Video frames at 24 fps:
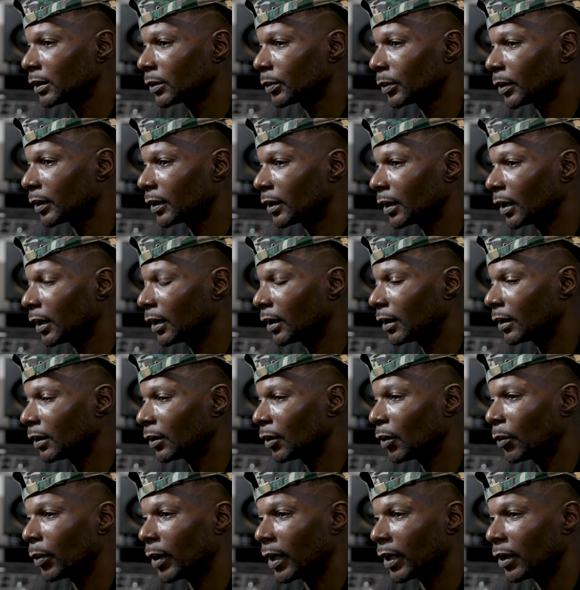but
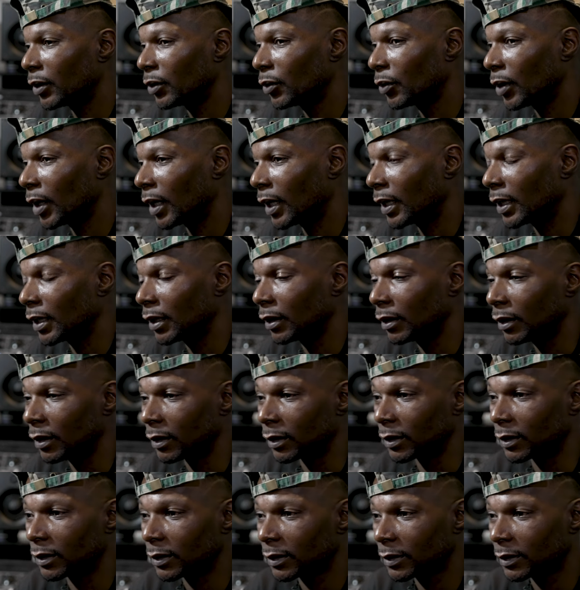nobody knew how he looked.